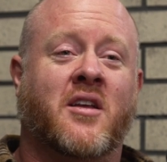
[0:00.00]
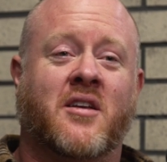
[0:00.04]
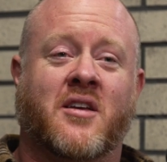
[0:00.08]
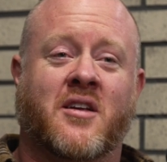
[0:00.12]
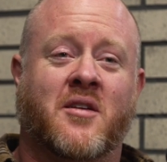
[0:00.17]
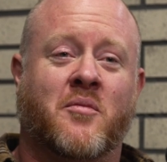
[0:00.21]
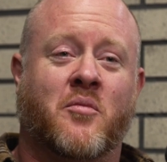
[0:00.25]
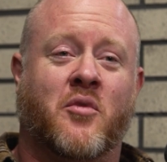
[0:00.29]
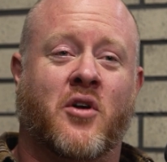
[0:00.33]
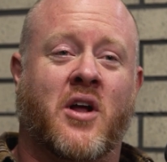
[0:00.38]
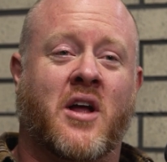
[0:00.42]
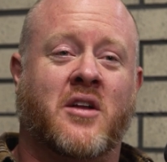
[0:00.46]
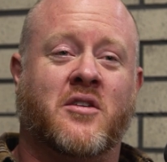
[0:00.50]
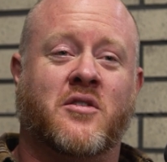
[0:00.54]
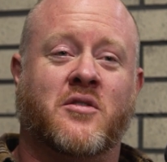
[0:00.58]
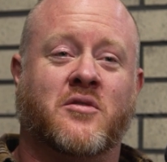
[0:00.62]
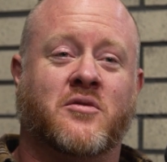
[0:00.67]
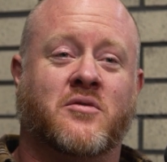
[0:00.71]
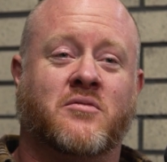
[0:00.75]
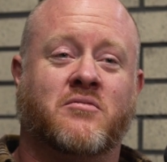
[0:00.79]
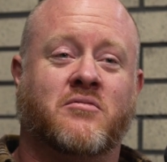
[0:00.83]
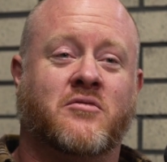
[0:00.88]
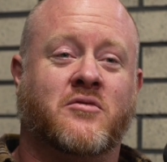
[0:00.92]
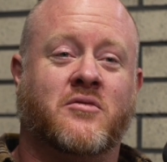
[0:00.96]
You get a brand new
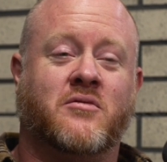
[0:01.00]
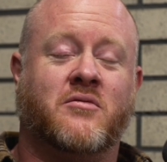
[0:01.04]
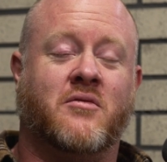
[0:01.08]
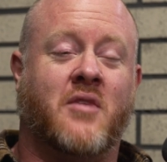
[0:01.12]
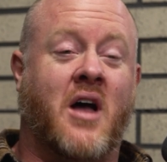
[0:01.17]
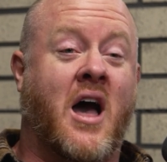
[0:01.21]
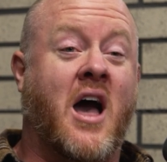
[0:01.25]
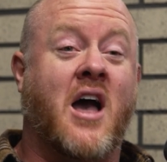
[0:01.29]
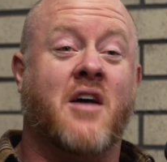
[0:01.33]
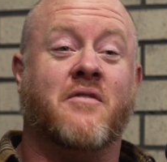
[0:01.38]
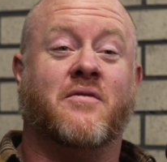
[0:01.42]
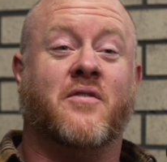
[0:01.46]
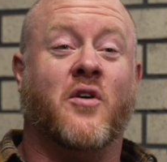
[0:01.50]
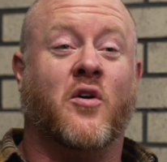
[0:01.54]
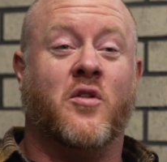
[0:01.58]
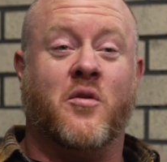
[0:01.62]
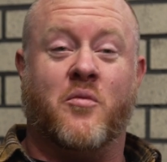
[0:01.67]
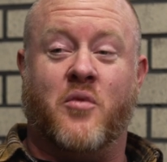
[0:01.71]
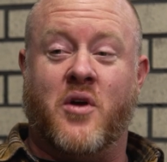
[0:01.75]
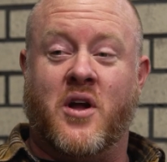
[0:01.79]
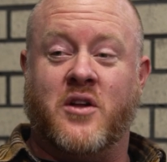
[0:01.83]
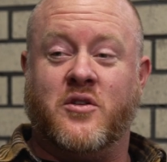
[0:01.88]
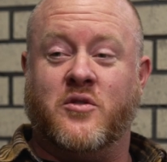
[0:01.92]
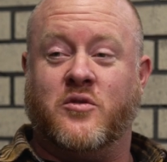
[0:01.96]
iPhone, the
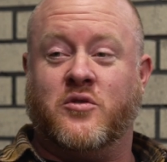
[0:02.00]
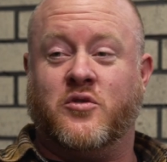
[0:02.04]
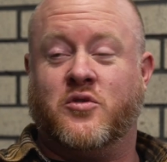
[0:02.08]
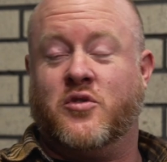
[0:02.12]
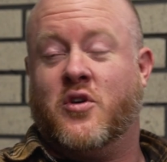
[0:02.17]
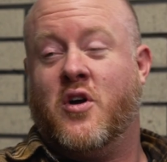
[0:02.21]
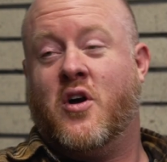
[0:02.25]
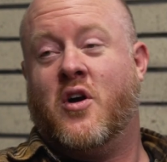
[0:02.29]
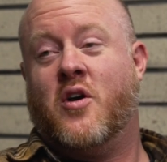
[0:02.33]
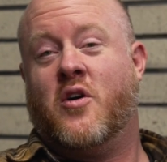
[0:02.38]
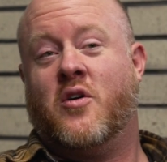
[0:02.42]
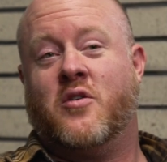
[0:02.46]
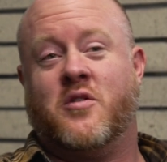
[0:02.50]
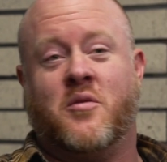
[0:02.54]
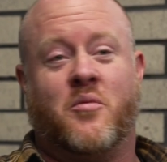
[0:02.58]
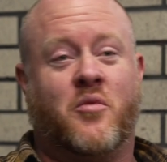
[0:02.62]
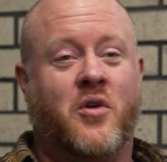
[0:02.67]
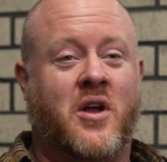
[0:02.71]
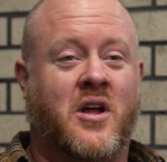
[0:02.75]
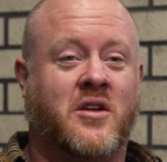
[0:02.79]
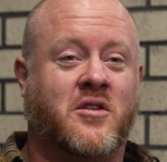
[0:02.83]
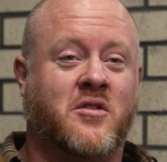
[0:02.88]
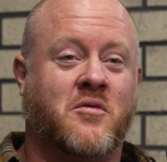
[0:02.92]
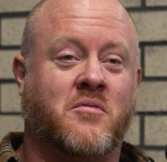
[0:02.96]
brand new drone, the
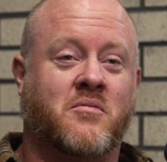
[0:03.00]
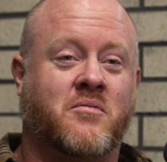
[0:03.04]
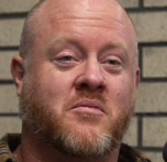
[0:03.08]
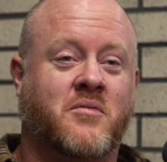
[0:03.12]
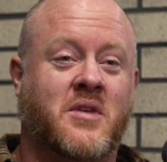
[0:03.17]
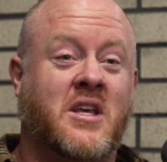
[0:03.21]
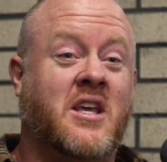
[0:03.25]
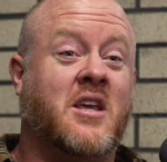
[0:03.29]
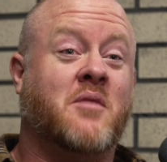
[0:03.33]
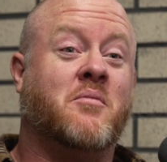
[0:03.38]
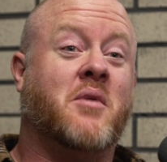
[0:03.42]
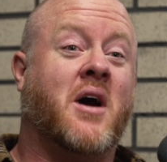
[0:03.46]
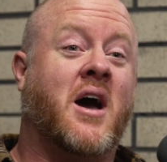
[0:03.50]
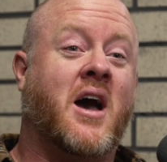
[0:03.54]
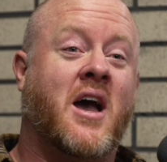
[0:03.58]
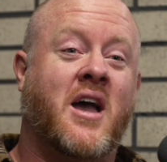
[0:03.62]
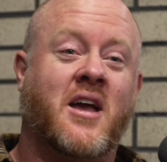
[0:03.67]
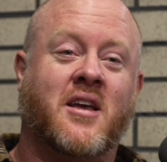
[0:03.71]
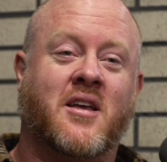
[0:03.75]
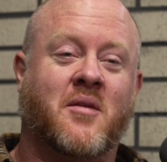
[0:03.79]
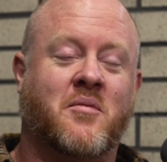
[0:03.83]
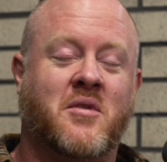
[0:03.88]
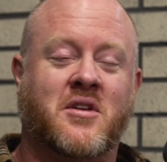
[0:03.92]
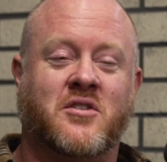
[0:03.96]
brand new
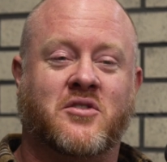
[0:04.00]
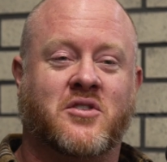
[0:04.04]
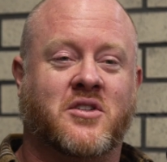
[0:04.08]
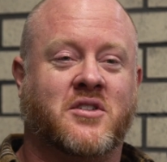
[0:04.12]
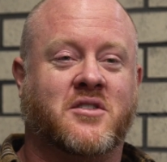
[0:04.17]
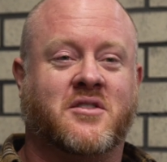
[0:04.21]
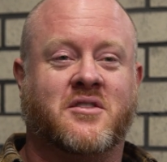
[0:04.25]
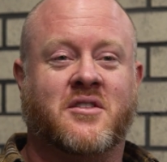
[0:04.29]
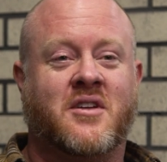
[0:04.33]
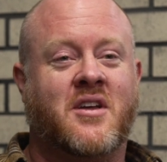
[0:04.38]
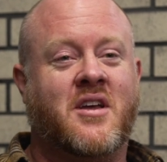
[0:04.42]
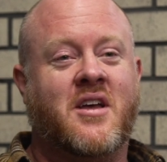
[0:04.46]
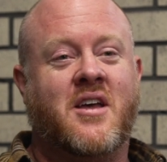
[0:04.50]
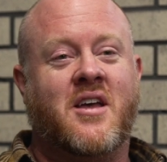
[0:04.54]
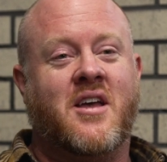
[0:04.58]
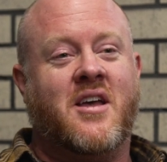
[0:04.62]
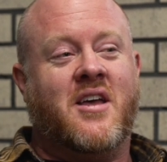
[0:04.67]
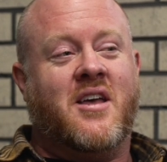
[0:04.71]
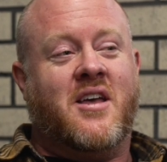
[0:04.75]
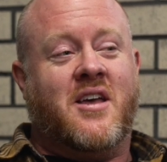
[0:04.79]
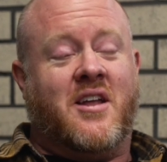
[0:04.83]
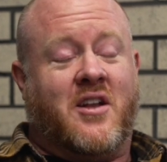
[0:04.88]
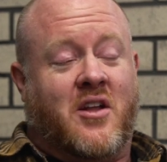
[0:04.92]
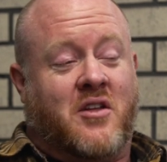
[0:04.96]
e-bike. I mean, just,
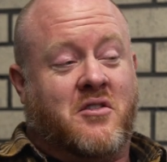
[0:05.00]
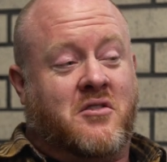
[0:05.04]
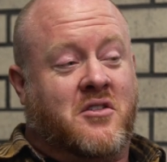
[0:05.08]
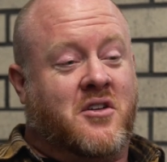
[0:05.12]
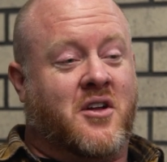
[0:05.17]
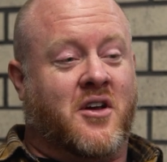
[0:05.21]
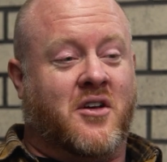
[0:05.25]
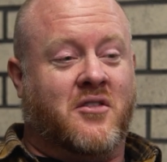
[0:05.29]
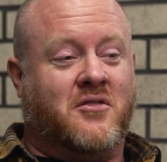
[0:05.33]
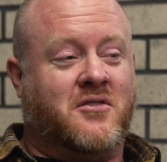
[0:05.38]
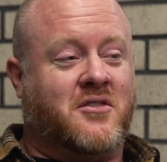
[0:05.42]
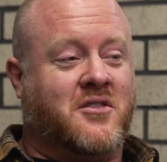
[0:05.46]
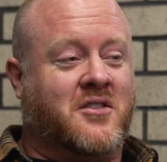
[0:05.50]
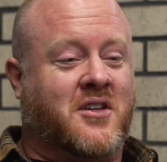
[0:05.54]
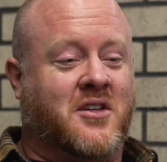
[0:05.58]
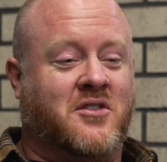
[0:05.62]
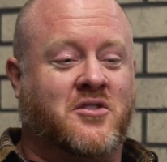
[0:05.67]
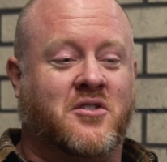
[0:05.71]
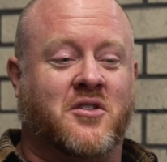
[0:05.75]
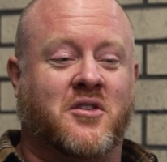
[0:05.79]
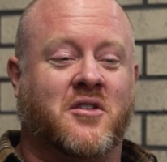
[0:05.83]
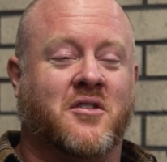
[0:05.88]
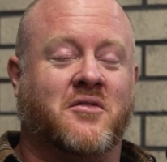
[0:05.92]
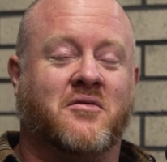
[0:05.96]

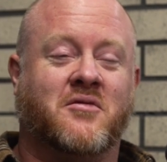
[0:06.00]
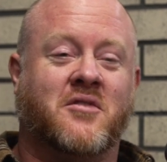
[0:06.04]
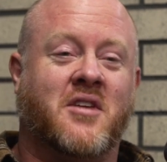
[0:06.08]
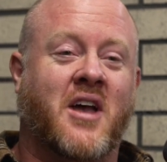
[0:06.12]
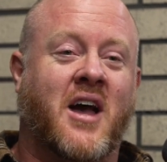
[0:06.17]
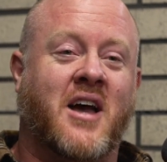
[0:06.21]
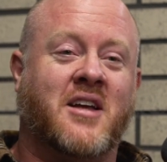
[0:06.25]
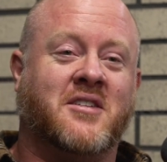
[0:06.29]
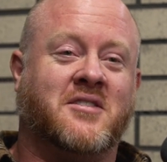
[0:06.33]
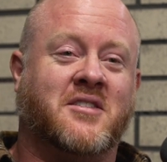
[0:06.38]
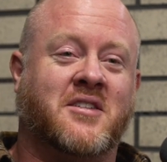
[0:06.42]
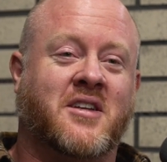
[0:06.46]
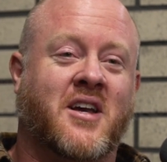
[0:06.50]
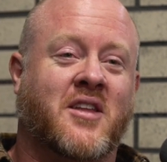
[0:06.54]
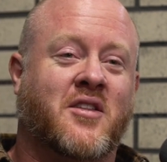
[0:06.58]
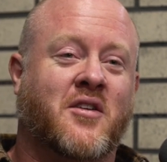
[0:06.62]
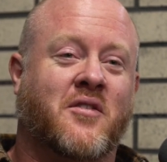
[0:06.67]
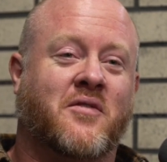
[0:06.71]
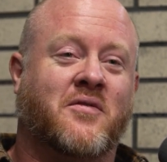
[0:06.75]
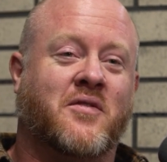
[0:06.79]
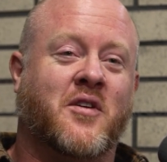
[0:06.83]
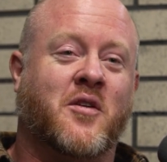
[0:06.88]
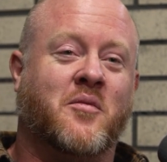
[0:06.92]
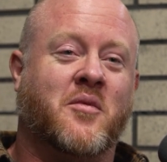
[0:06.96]
get your guys
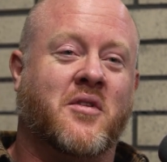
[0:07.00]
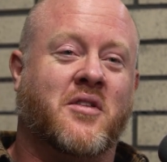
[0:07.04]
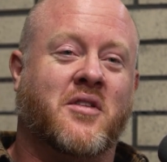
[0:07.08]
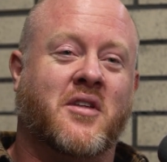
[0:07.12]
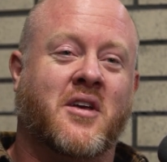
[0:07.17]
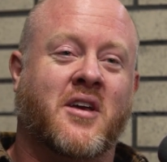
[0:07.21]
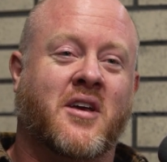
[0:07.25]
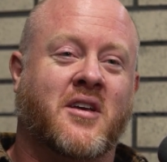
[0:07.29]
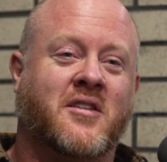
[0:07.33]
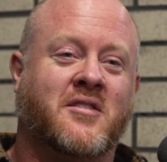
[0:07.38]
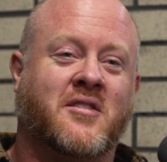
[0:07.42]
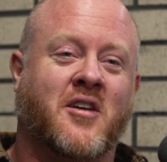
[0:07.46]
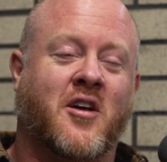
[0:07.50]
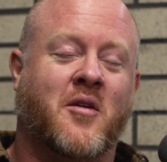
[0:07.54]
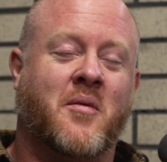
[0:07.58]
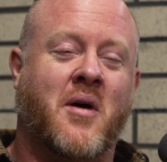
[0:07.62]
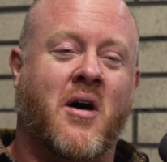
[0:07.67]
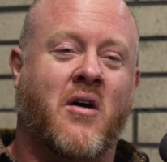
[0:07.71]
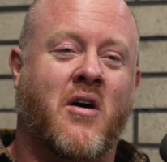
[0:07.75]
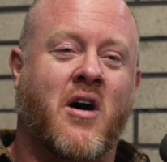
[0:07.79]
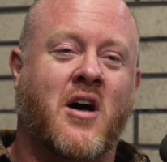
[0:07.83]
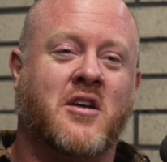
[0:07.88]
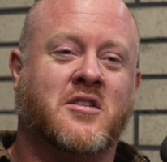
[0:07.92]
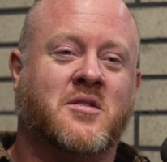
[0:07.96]
together, film a thing, tell them
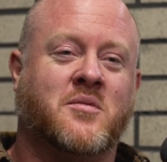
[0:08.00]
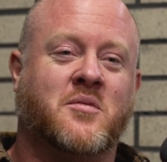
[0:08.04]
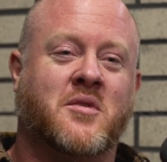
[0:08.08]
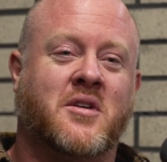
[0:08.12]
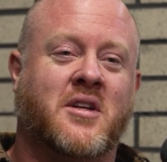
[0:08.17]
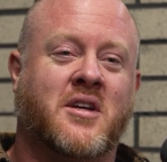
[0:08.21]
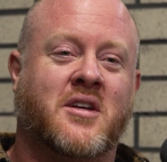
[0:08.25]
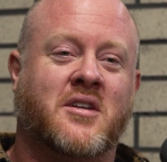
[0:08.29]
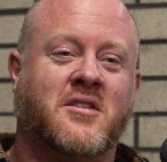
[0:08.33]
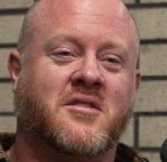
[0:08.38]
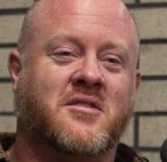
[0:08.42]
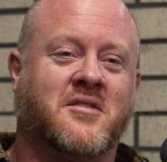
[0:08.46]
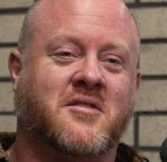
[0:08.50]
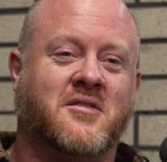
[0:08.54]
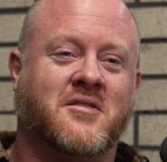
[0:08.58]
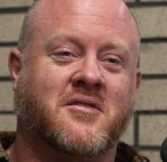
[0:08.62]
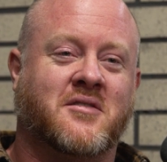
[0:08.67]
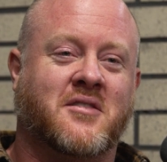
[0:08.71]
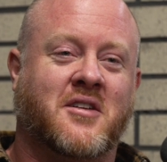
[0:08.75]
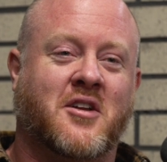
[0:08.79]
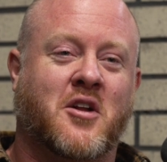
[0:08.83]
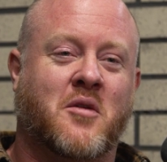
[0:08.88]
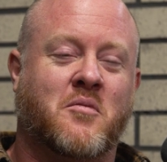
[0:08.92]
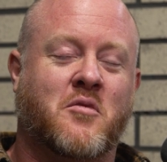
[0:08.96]
how awesome it is
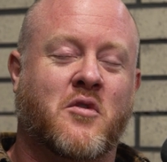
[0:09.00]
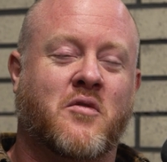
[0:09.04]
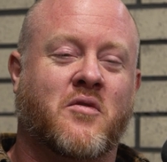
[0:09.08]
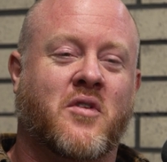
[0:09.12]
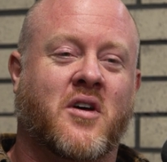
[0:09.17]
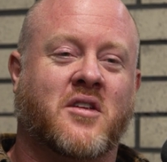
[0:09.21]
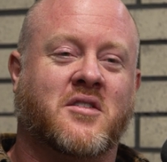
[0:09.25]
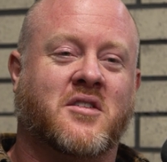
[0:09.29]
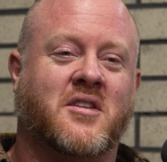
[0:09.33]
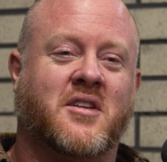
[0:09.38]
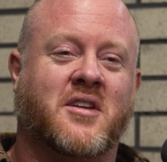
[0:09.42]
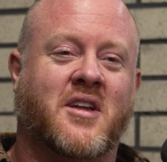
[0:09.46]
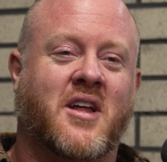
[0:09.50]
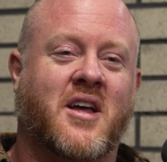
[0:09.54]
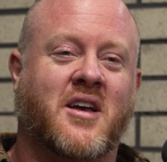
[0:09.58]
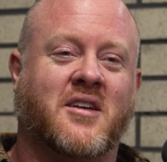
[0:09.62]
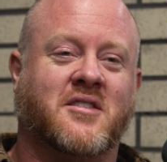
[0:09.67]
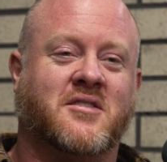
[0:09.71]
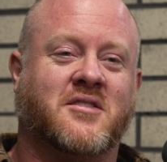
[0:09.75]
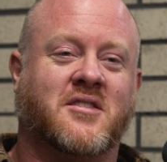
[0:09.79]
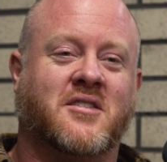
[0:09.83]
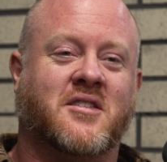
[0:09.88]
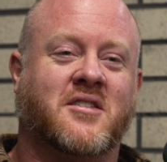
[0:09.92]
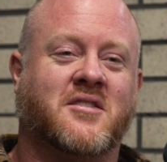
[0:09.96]
and, move on to the
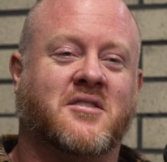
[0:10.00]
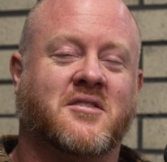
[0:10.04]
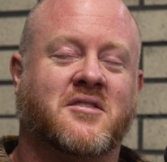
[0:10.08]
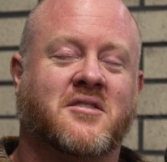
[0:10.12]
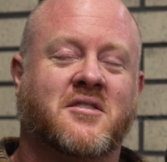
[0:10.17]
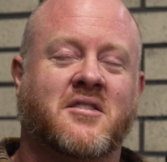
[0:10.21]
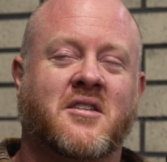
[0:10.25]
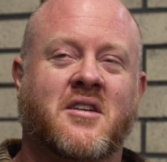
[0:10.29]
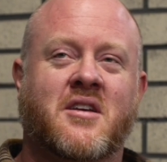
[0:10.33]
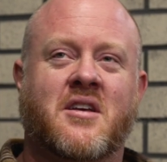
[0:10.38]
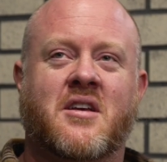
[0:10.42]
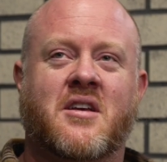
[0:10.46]
next. And it's,